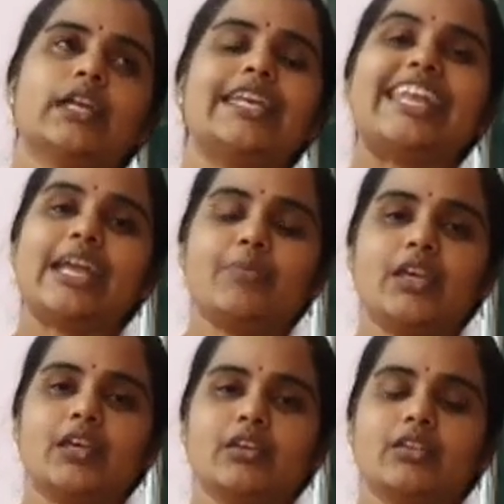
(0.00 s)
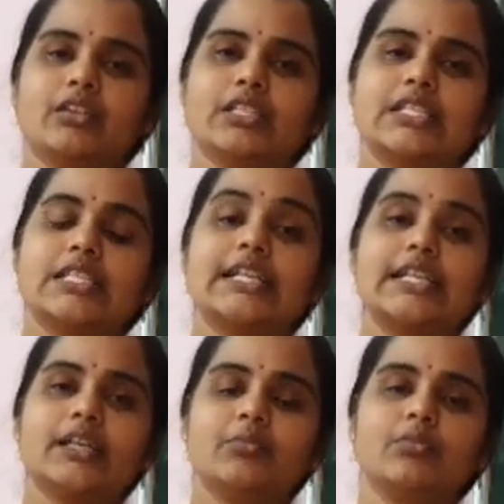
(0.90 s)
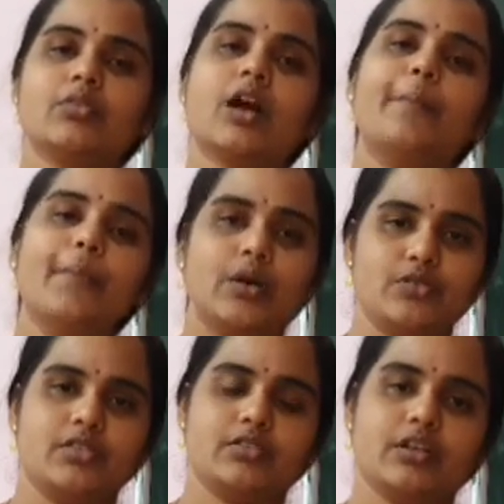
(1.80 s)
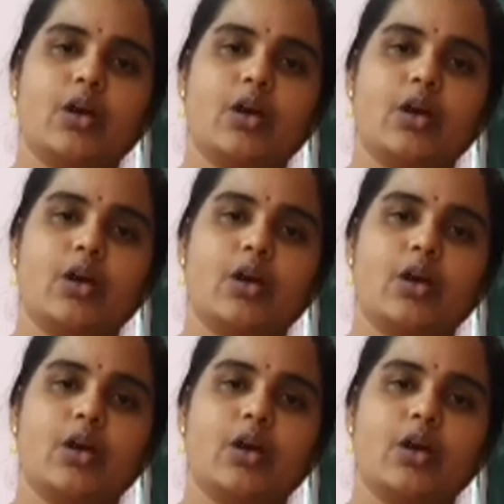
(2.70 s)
naming certain compounds,